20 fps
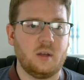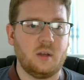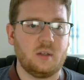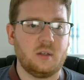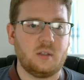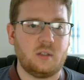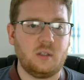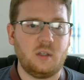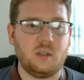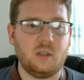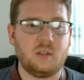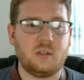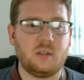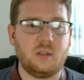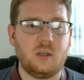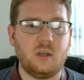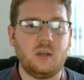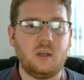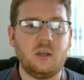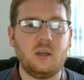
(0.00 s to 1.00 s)
C, C,
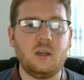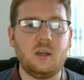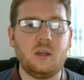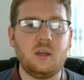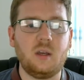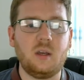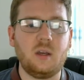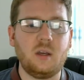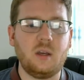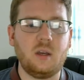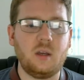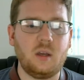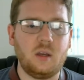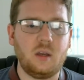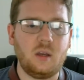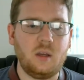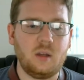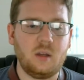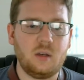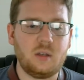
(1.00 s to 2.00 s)
E,
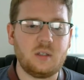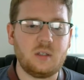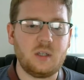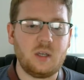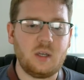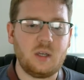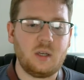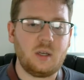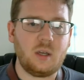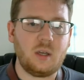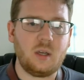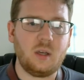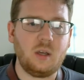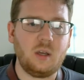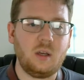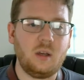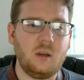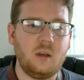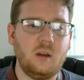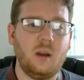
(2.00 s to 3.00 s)
E, D,
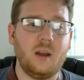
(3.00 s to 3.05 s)
E.